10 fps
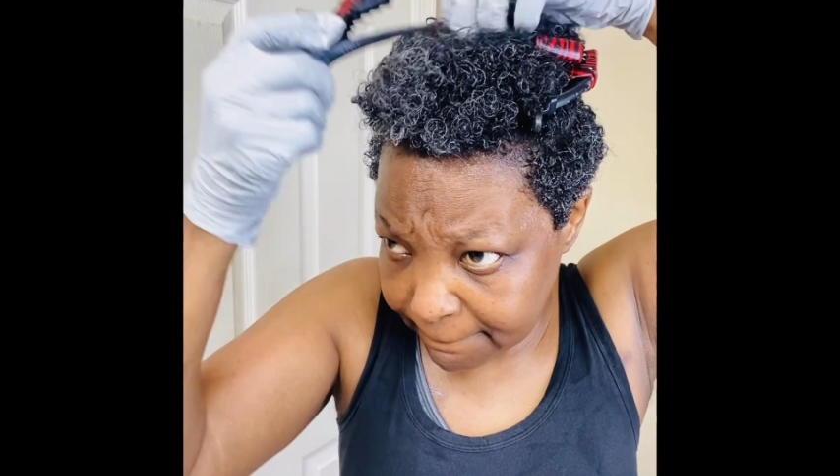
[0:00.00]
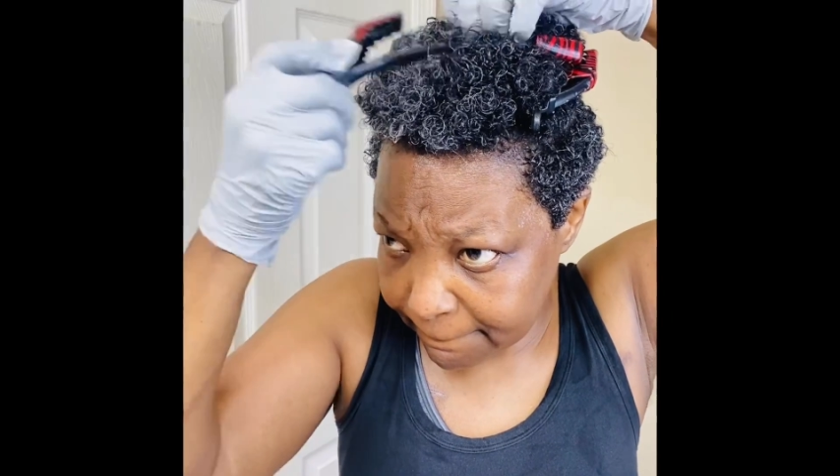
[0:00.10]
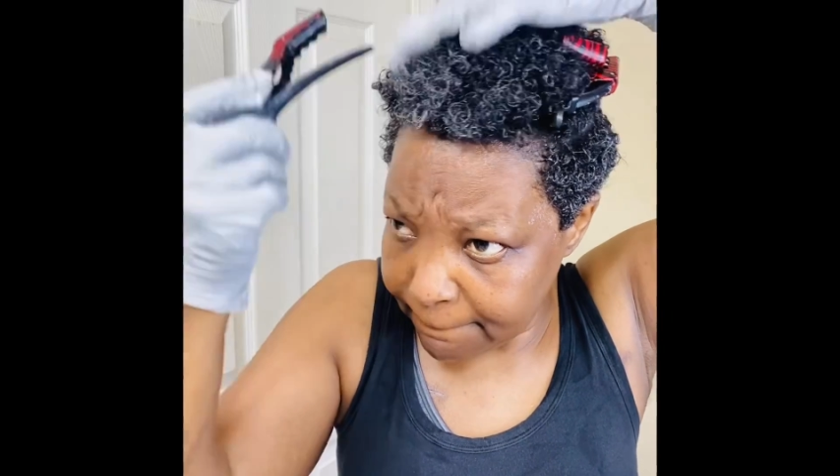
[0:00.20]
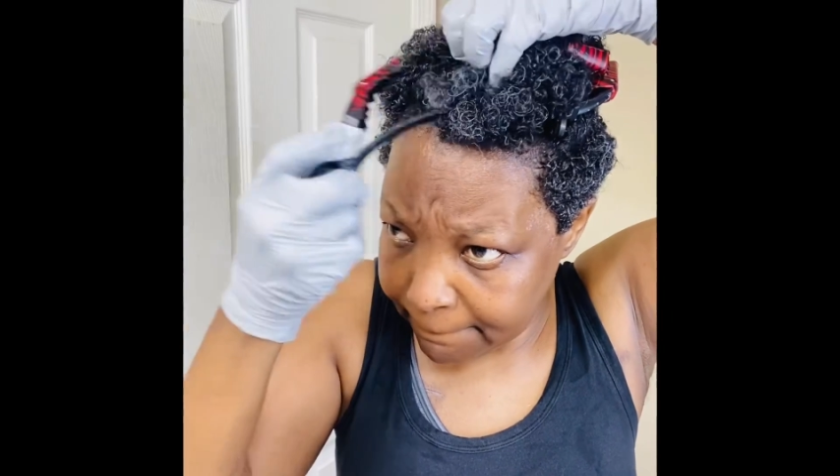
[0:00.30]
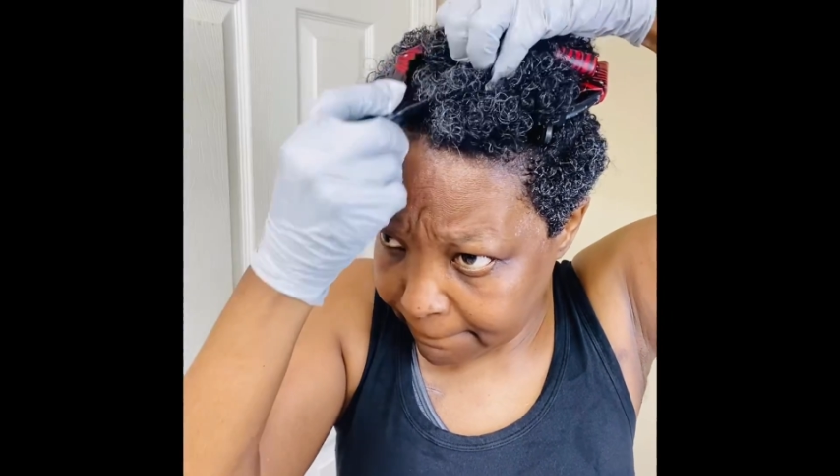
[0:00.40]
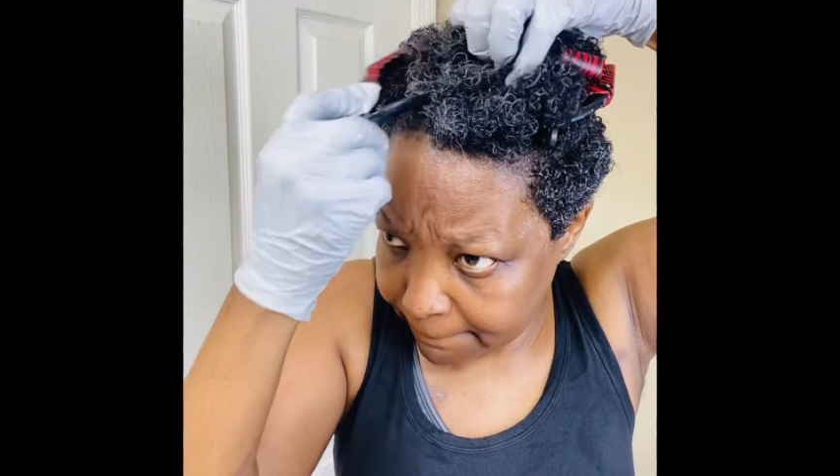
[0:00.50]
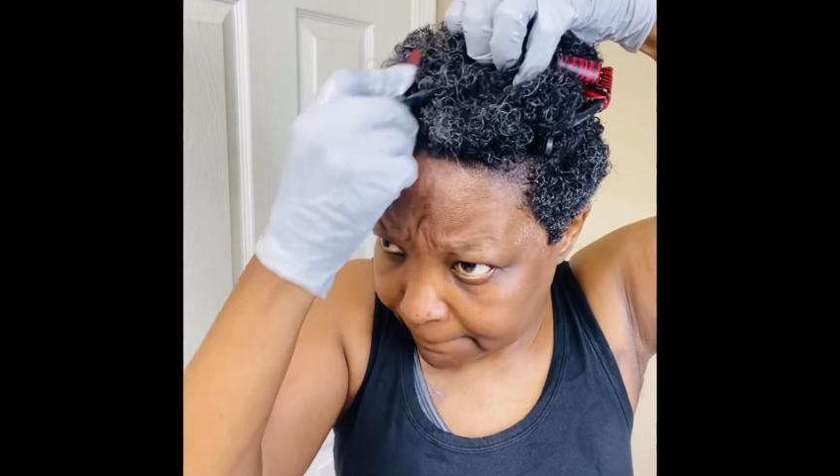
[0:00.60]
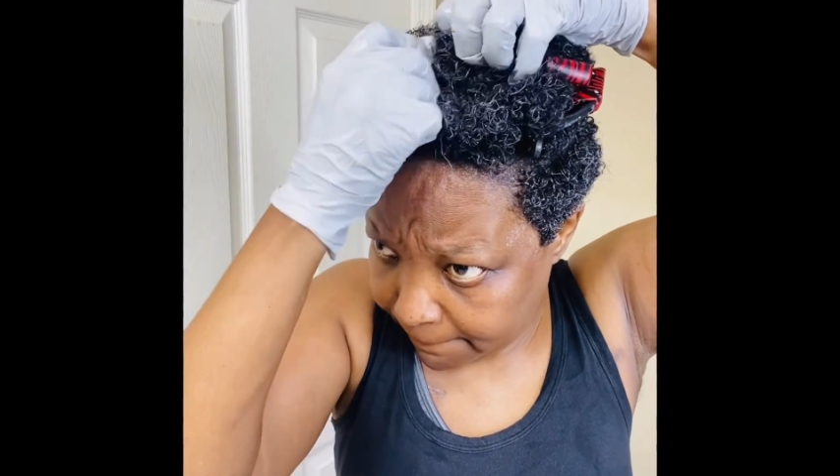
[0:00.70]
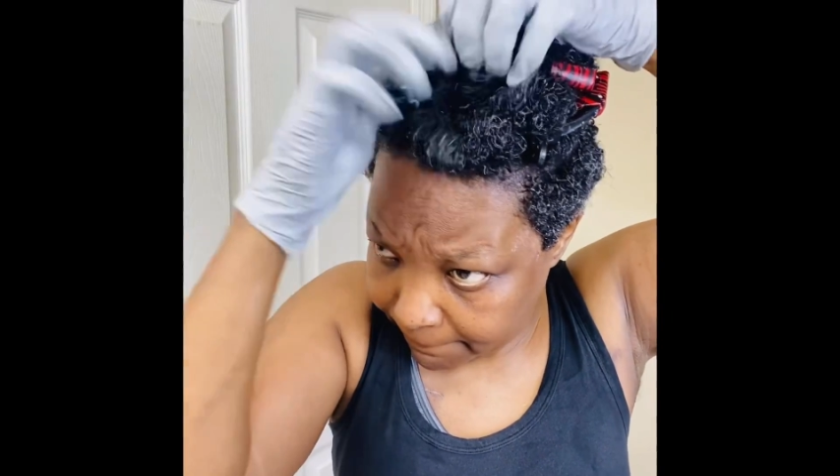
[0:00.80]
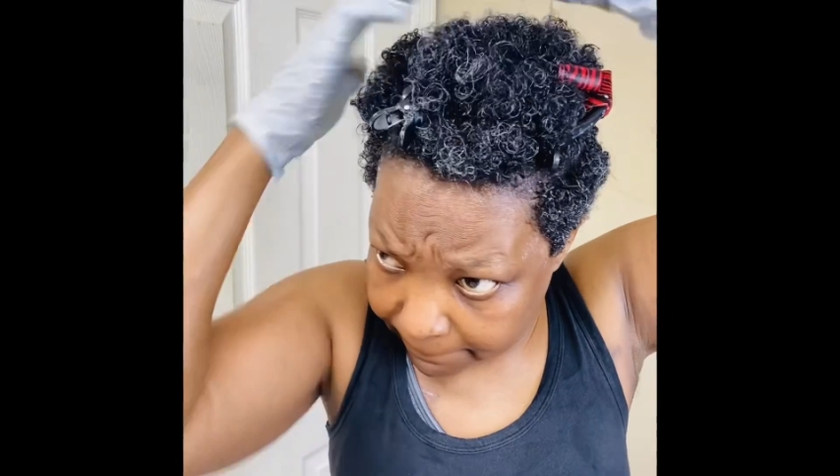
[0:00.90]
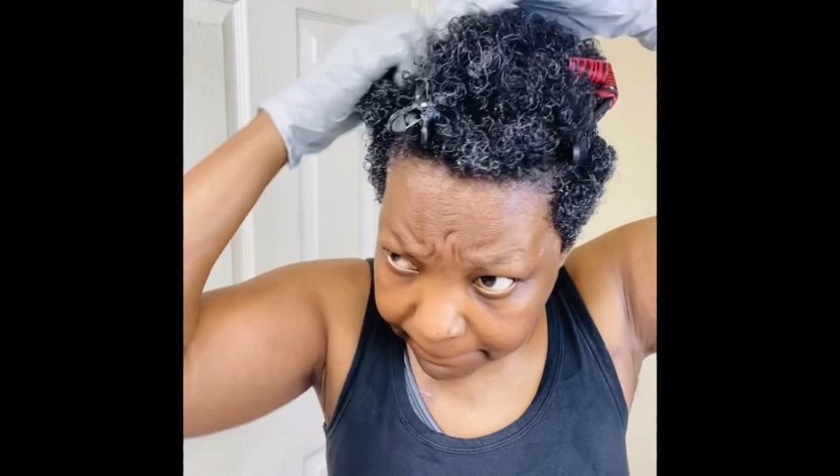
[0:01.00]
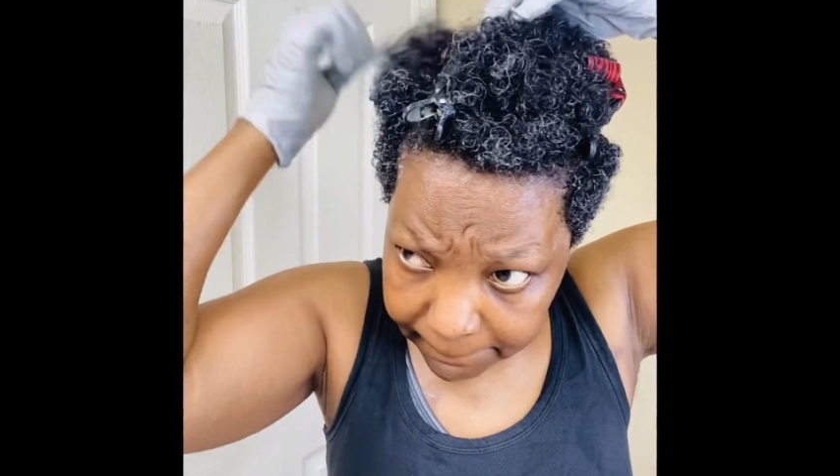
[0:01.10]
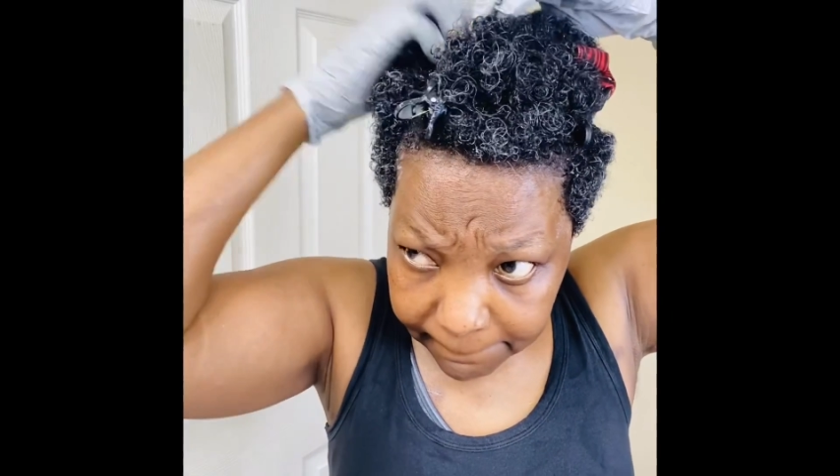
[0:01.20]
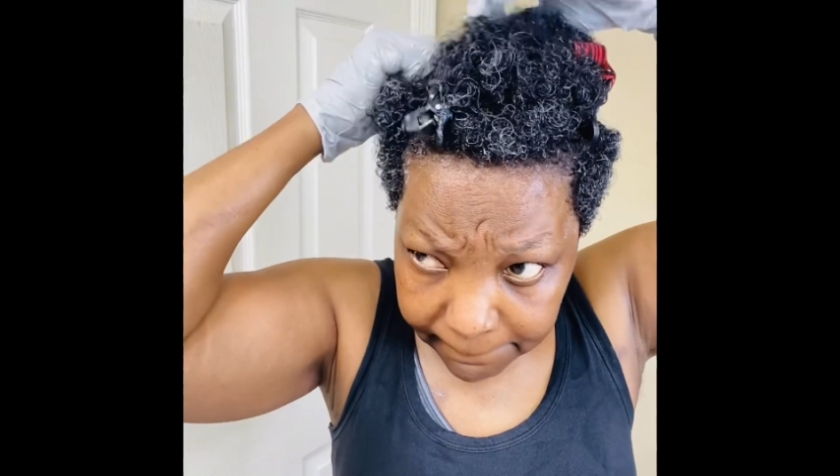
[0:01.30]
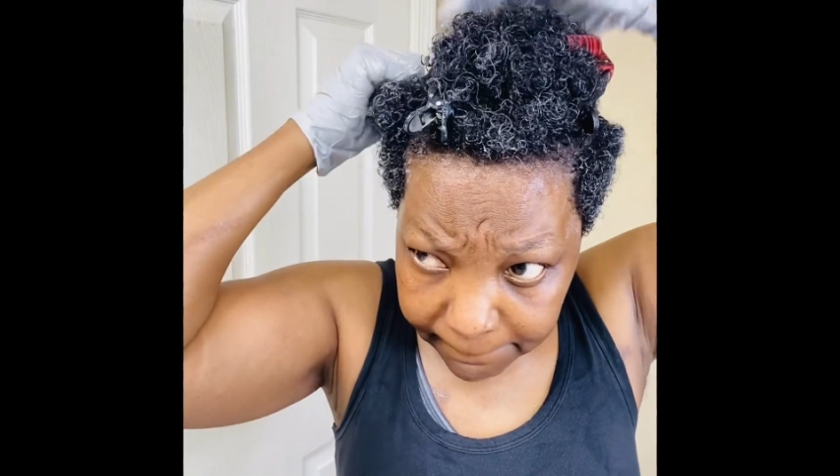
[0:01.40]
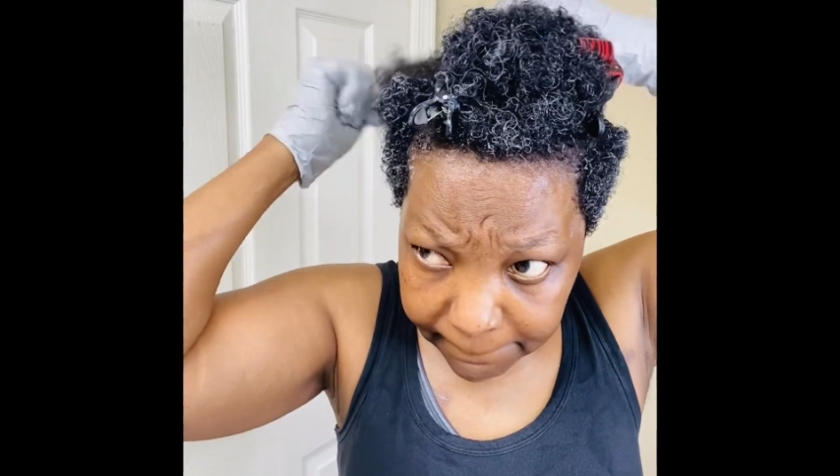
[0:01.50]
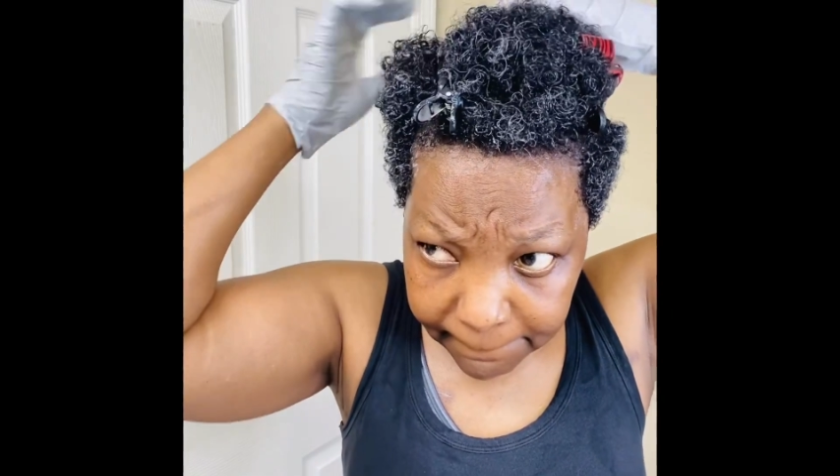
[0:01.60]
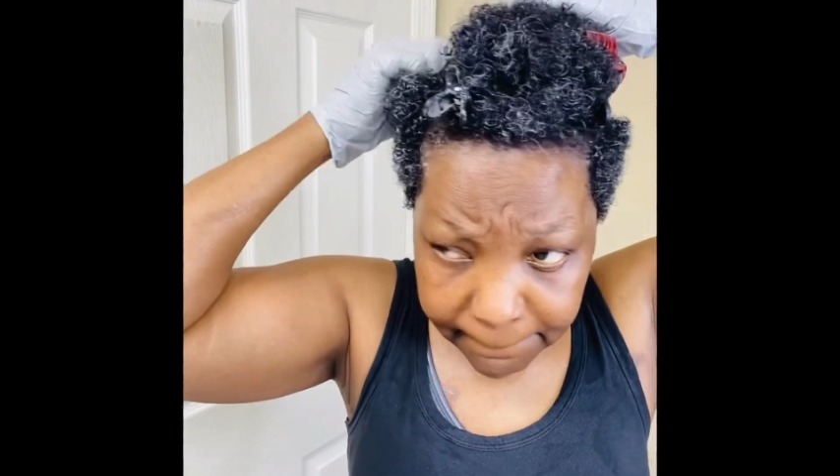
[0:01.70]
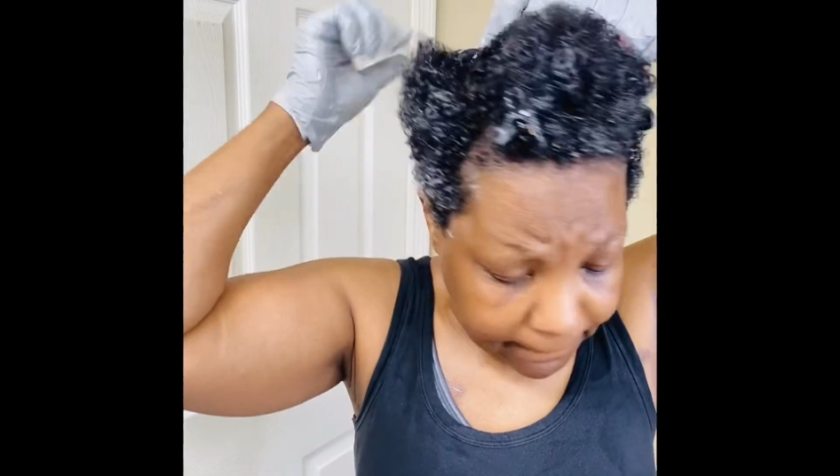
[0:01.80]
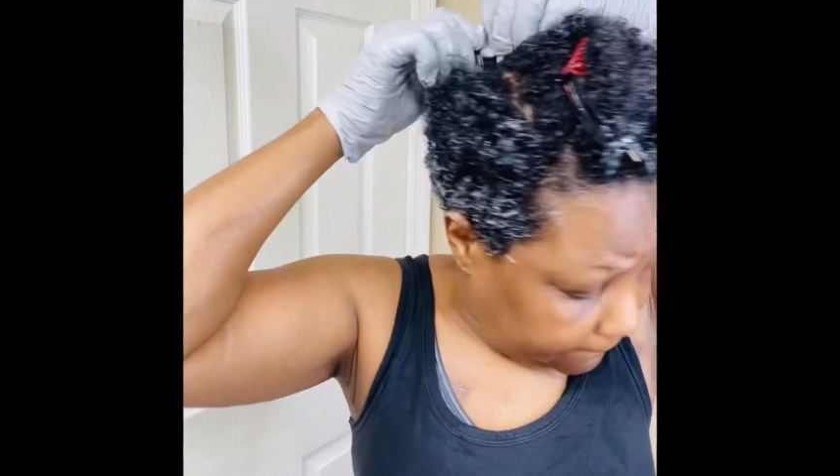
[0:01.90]
Most of the time I let it air dry.
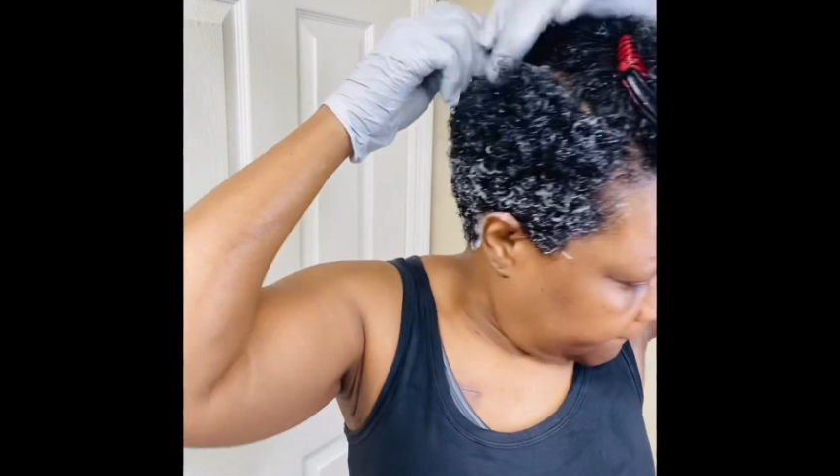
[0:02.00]
Here